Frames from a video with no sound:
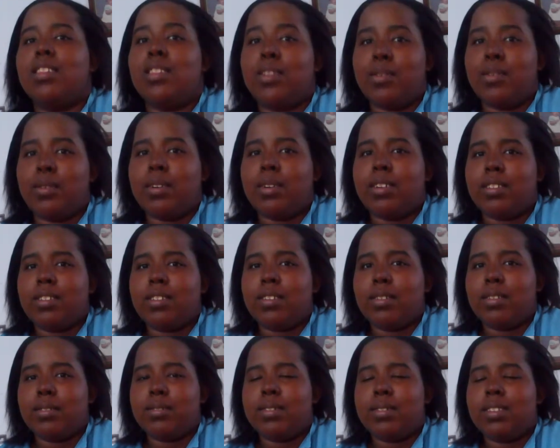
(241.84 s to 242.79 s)
Lord
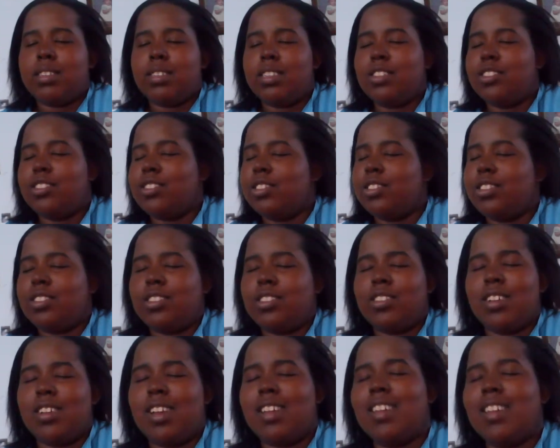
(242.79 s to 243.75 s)
knows.
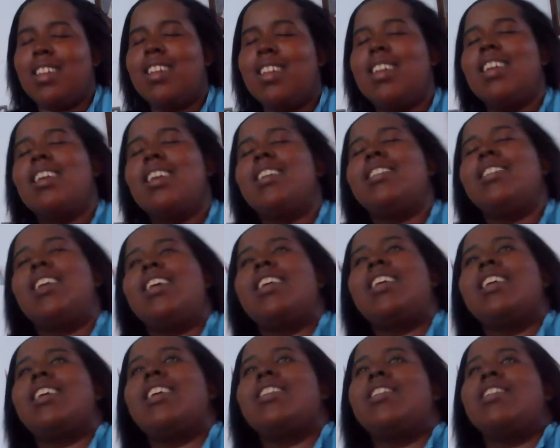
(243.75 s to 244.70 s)
Johnny
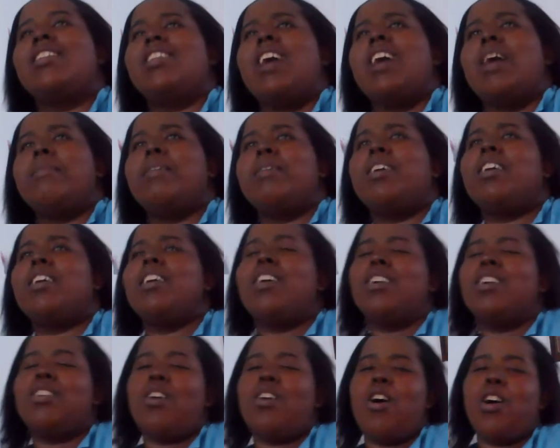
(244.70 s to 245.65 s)
gets on Diamond,
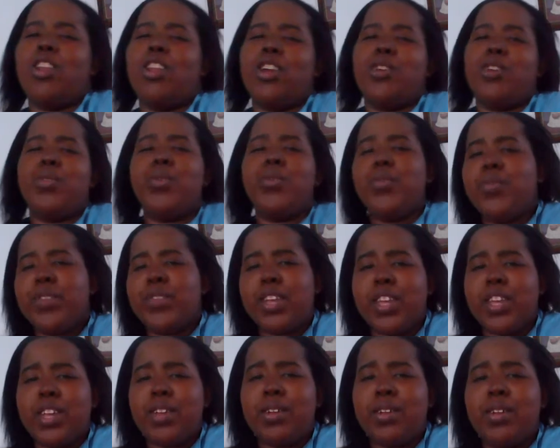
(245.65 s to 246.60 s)
calling her
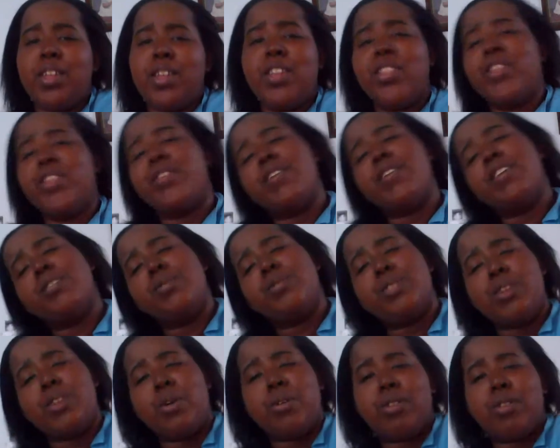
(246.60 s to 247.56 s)
Whoville, Grinch who
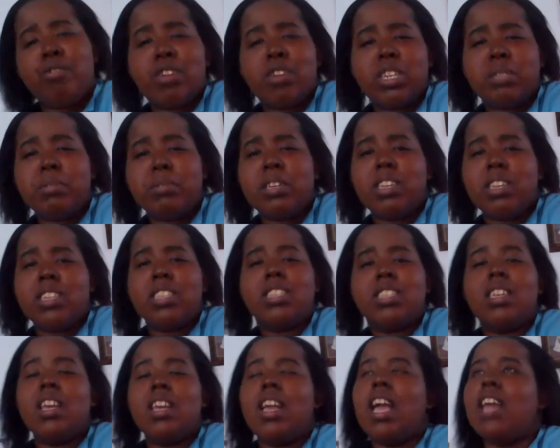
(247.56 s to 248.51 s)
stole Christmas,
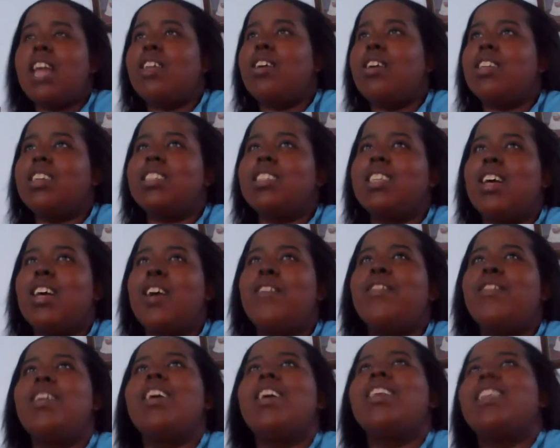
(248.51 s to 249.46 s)
and all that stuff.
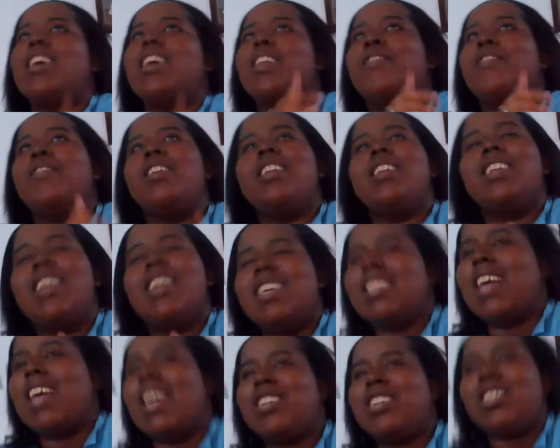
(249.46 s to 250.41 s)
Now the funny thing is,
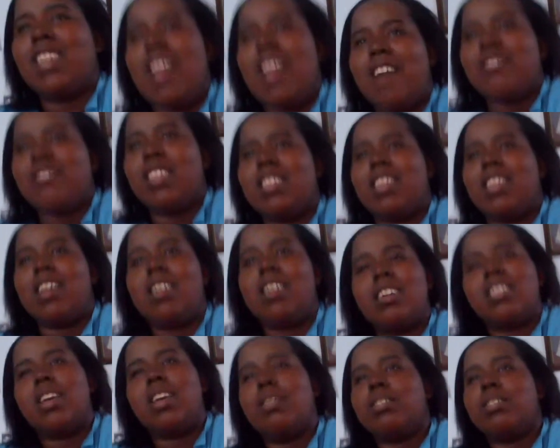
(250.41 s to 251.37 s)
I actually laughed at that
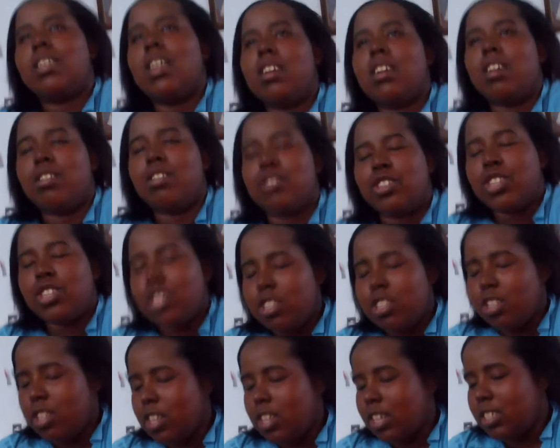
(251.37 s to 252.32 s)
because I was like, "Yo, she
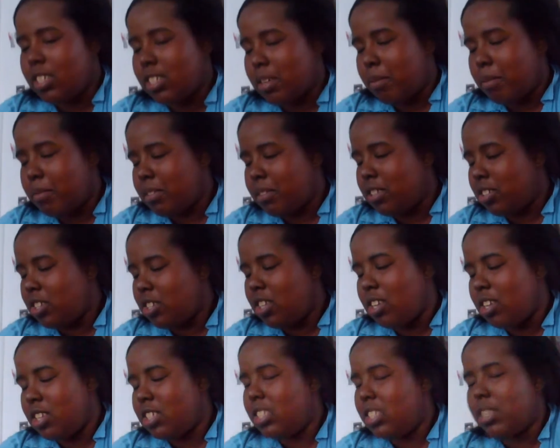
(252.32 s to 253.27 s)
looked like something. She
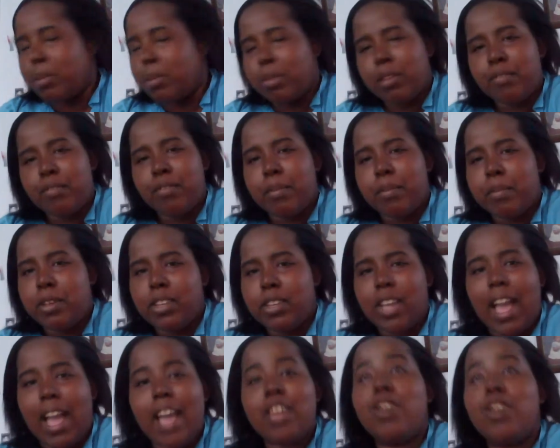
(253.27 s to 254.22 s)
looked something familiar.
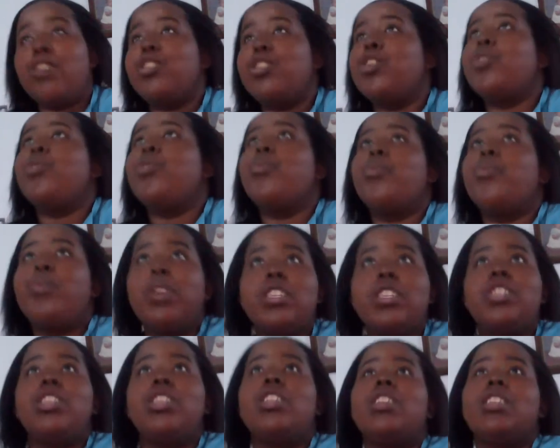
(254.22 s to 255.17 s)
I don't know what
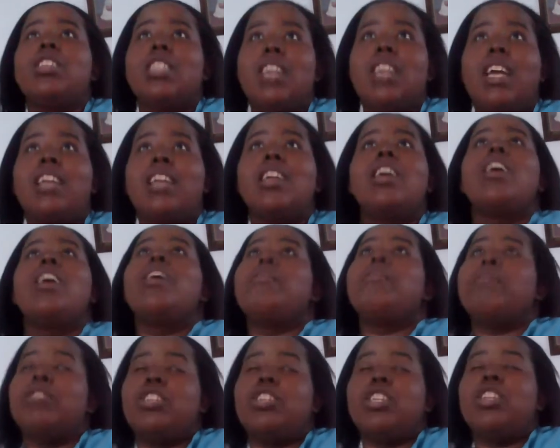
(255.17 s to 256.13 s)
she looks like,
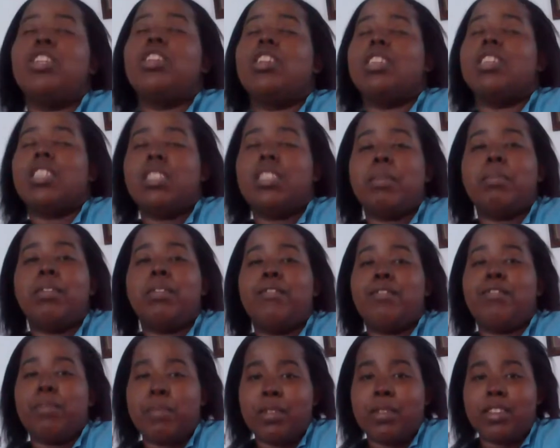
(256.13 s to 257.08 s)
but she looked something
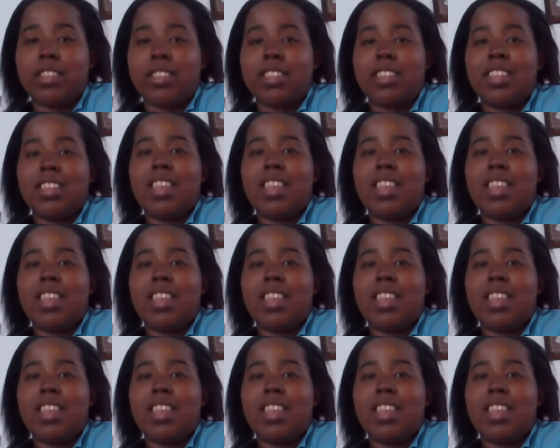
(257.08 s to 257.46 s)
familiar."